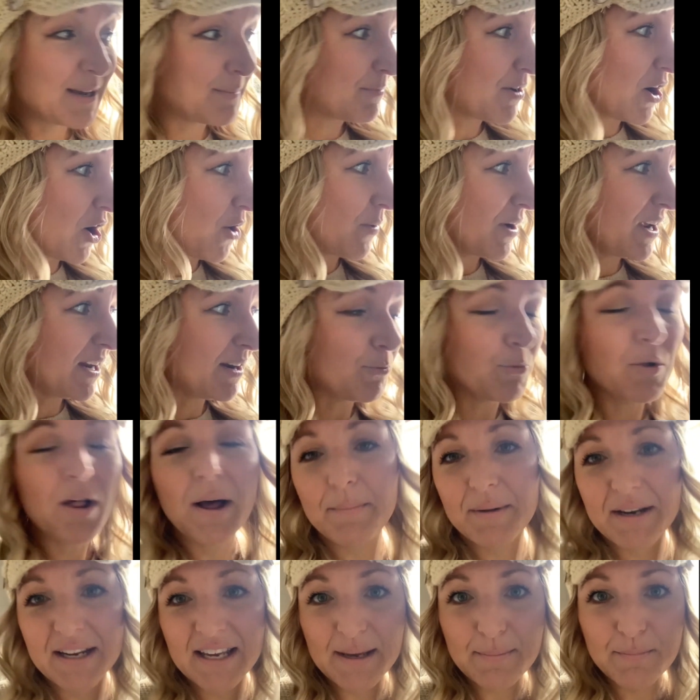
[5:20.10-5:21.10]
going, well, I'm
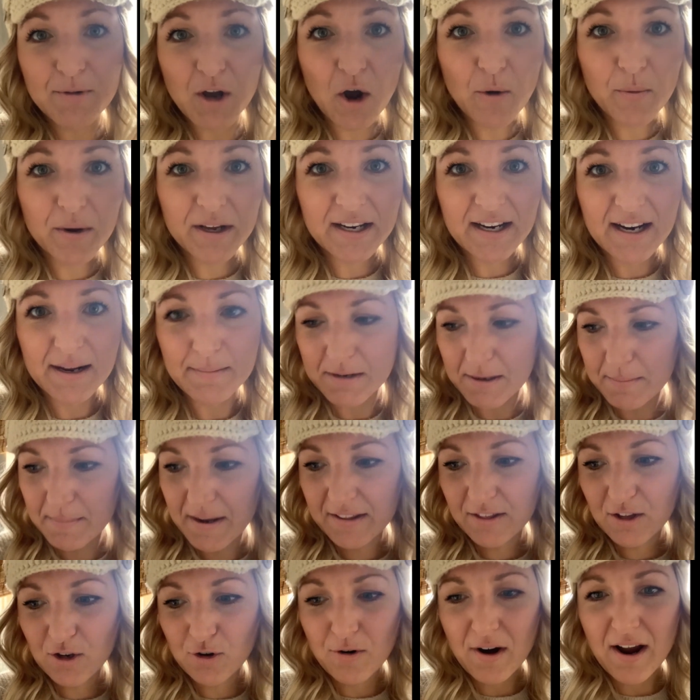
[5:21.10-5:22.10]
going to keep going and I'm going to
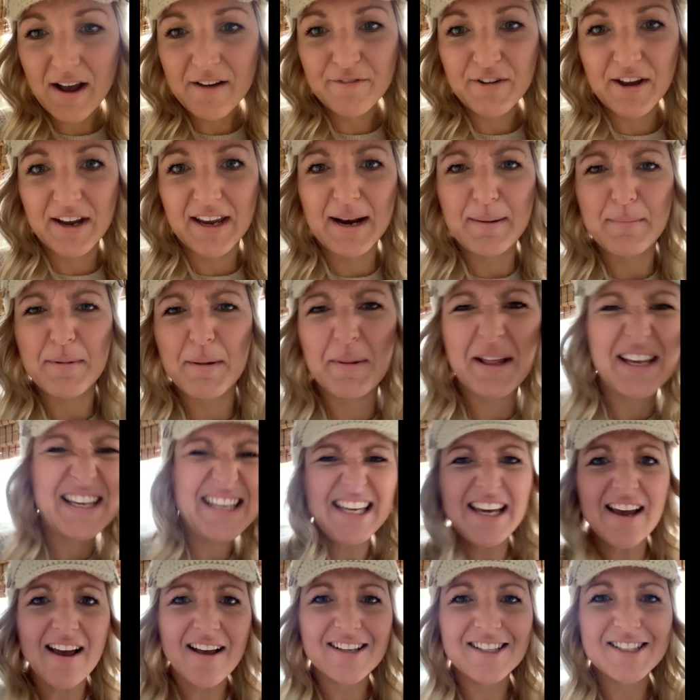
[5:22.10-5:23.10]
make the graphic. And I'm like,
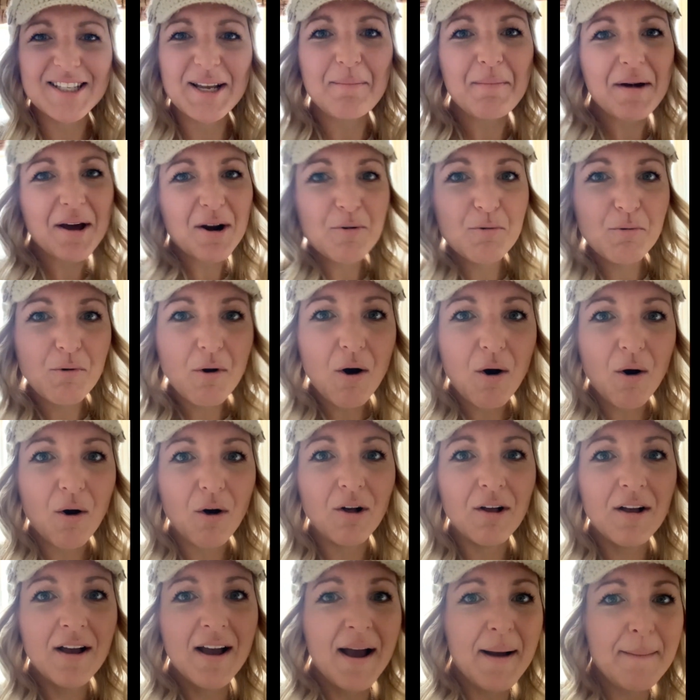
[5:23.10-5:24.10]
yes, I'm on a
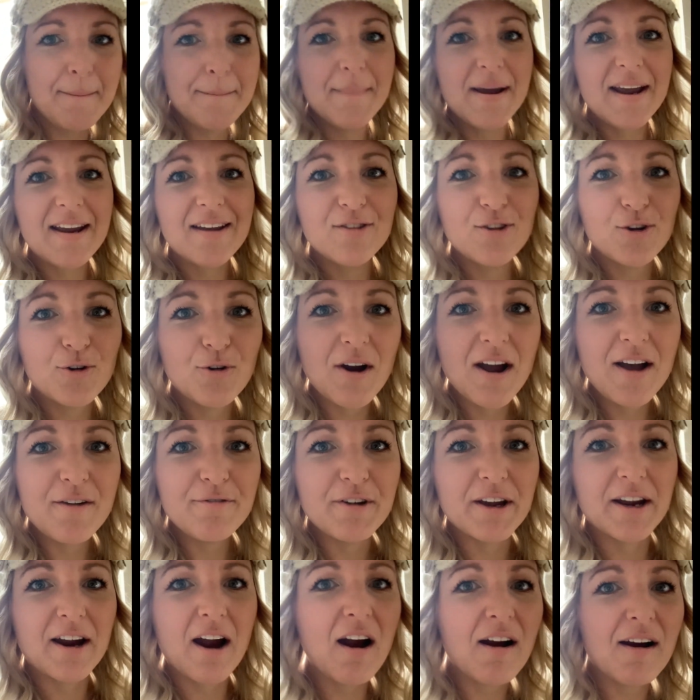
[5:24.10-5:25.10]
roll. I'm making the
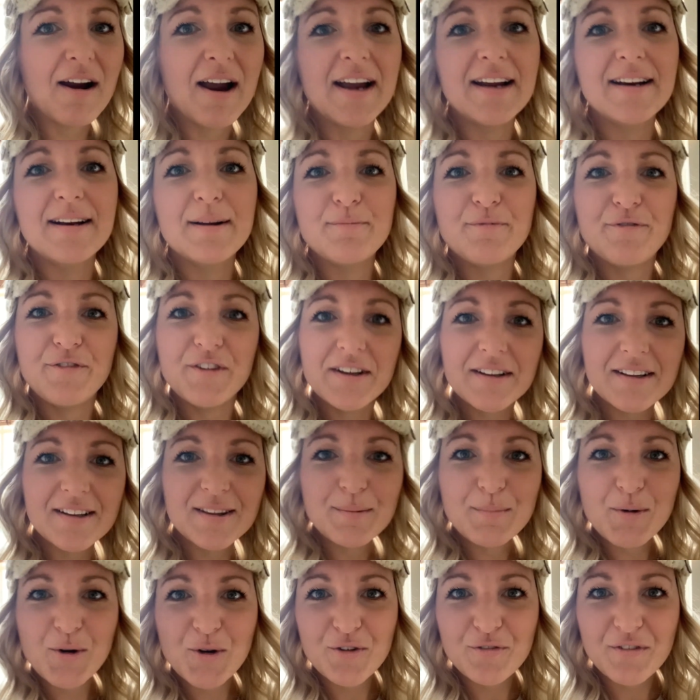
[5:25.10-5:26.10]
graphic. All right. I'm feeling
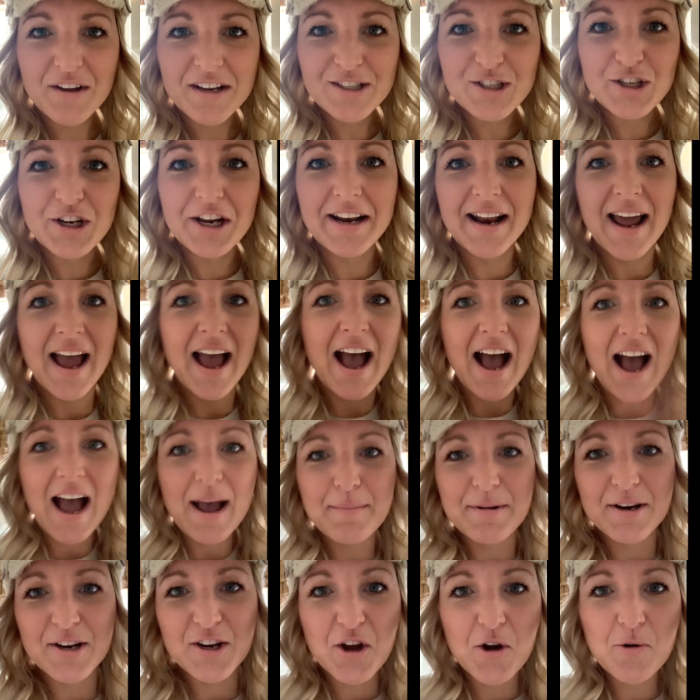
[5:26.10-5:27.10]
the motivation. I'm
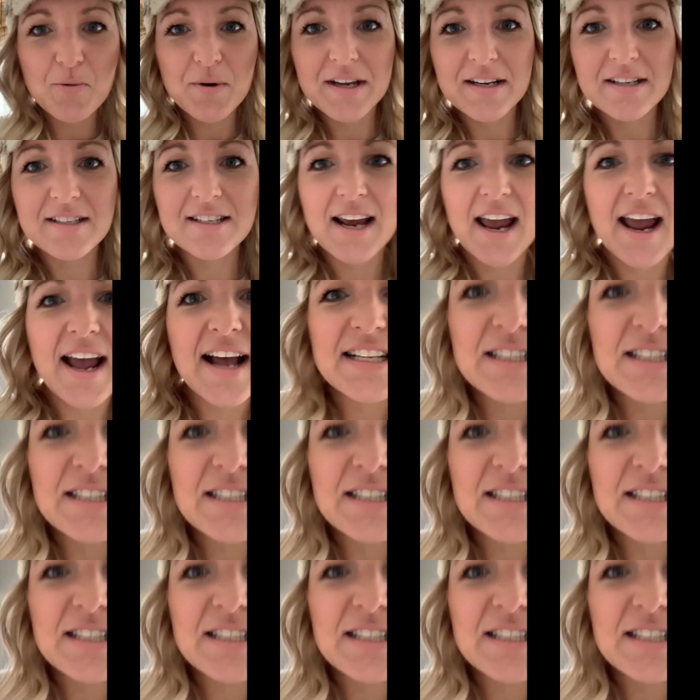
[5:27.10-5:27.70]
going to go into ads